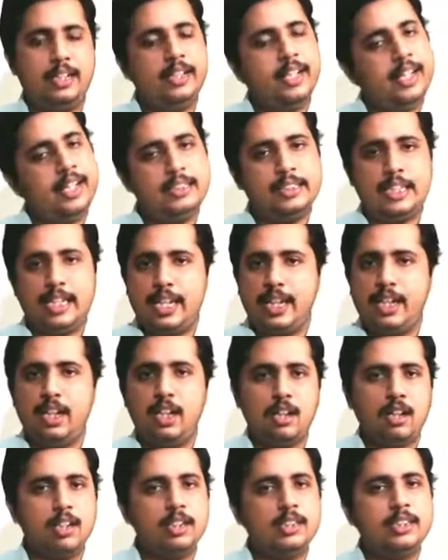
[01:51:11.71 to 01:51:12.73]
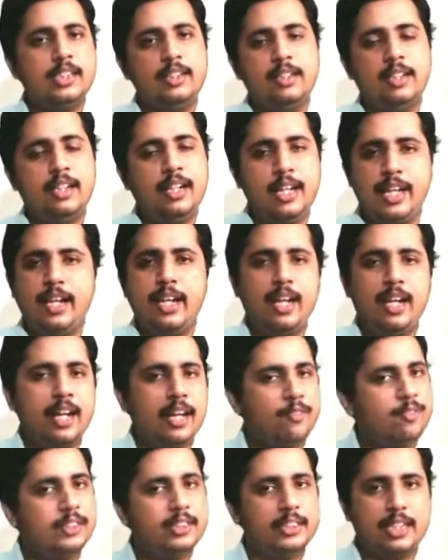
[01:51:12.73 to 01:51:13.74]
There is legal cost and the legal
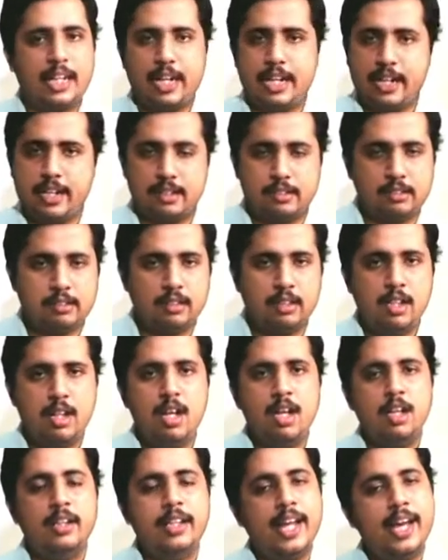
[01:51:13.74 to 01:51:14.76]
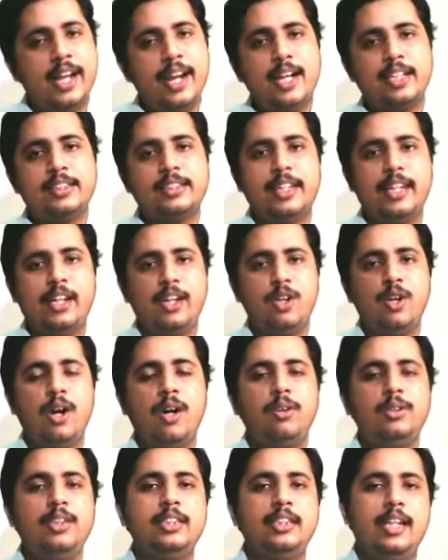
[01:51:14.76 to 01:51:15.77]
life is 10 years. They are asking you how
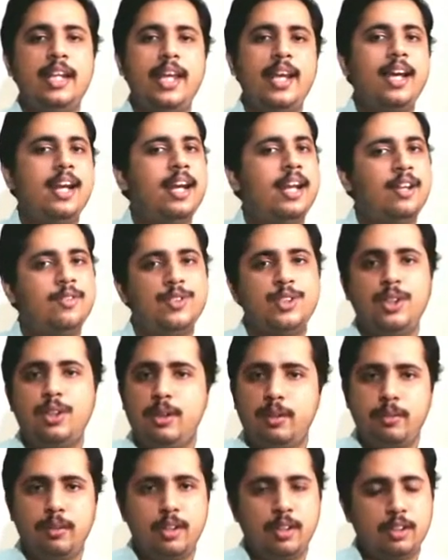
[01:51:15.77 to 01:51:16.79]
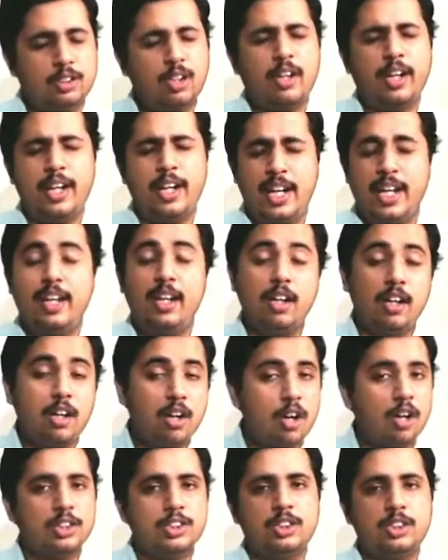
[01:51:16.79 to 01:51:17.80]
this legal
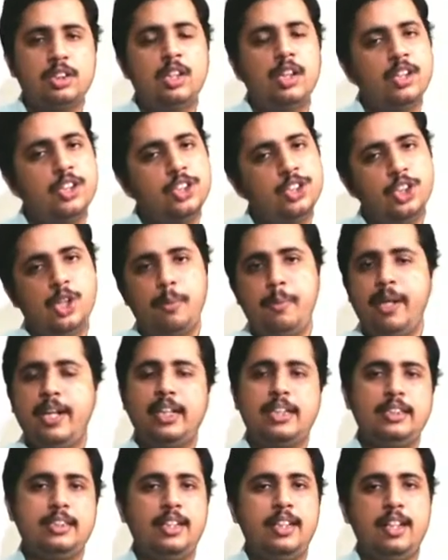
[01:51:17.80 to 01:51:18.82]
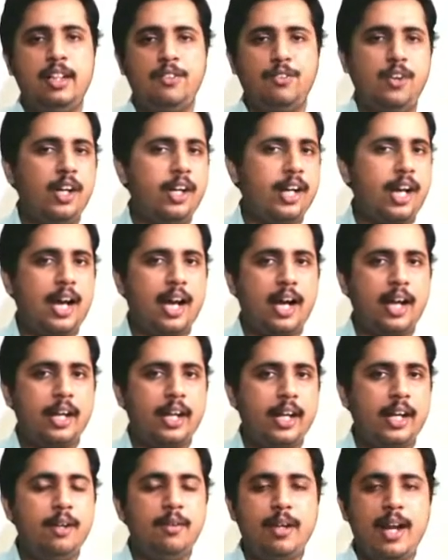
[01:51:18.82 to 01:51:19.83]
cost should be considered for
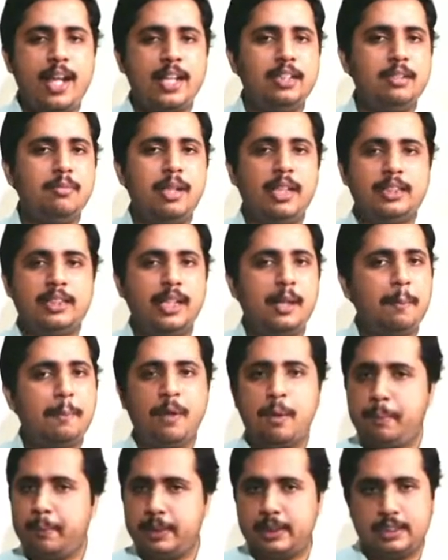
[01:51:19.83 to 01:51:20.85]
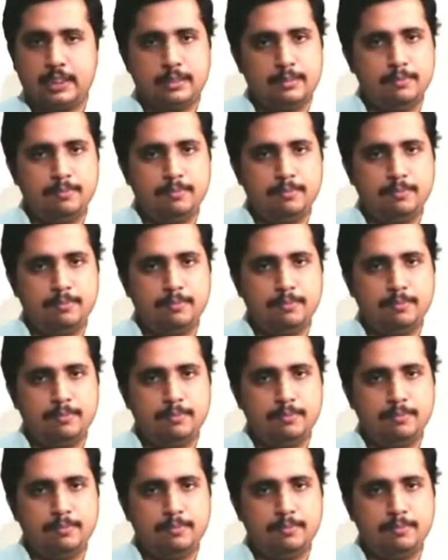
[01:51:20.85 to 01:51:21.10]
intangible asset purpose.